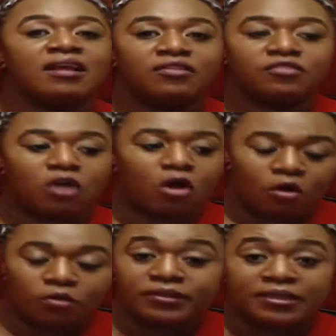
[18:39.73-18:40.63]
The
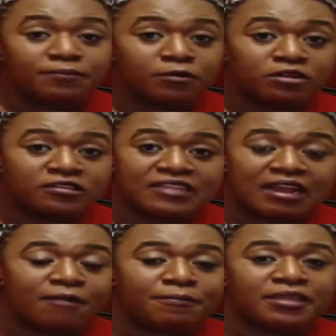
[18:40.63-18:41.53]
only books that
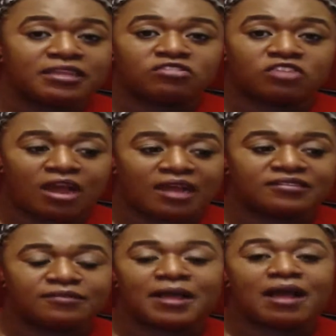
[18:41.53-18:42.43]
are being talked
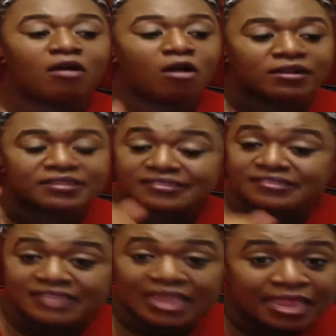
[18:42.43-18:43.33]
about are the
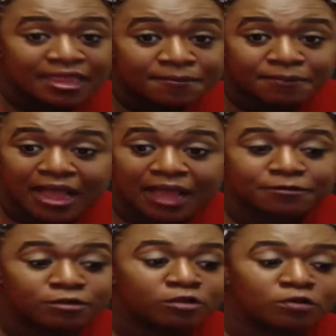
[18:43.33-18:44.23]
same
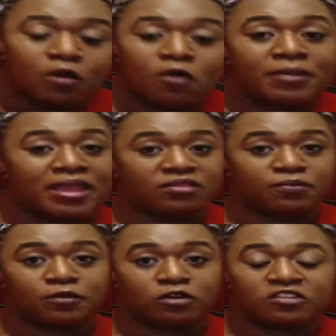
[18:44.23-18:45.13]
popular romance
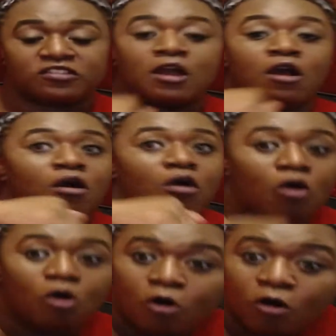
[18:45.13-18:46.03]
books
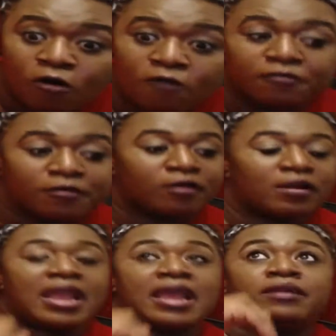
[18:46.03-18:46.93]
over
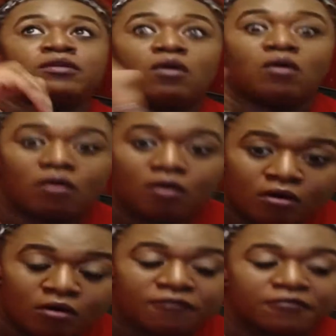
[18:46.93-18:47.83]
and
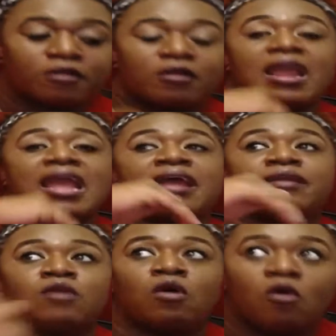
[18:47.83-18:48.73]
over
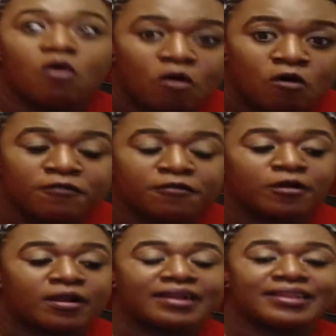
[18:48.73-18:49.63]
and
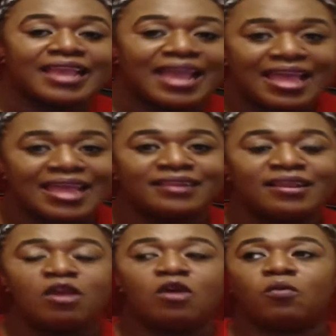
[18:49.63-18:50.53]
over again,
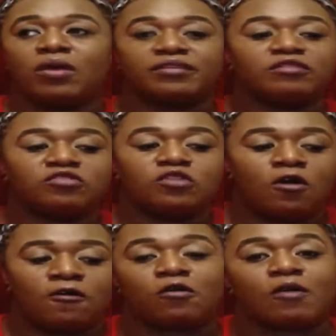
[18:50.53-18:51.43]
where there's
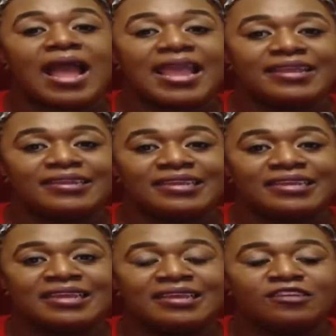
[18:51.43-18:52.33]
no
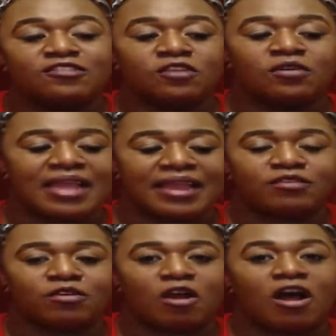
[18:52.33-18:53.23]
variety. So like
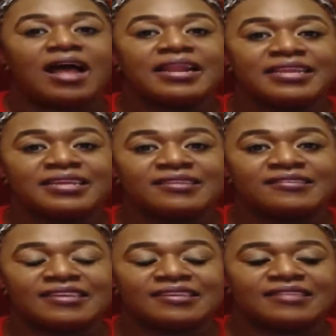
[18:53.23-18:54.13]
your
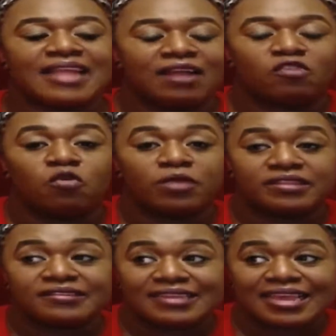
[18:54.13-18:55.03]
audience is not
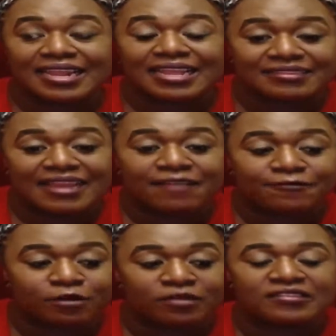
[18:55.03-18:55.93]
going to get a
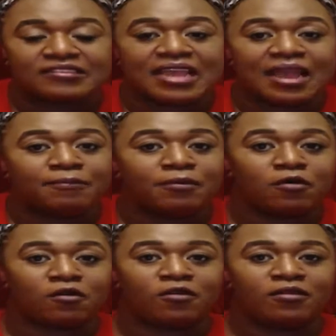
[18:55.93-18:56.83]
diverse
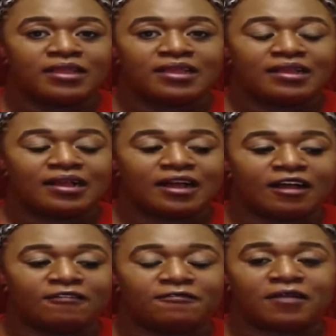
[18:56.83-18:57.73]
sample
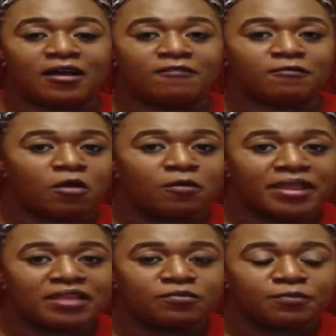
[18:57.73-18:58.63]
of
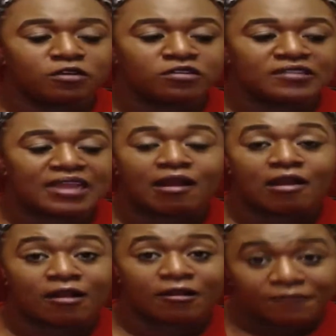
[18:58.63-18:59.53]
romance books that
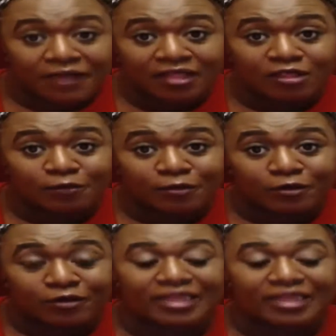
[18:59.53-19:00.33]
are available.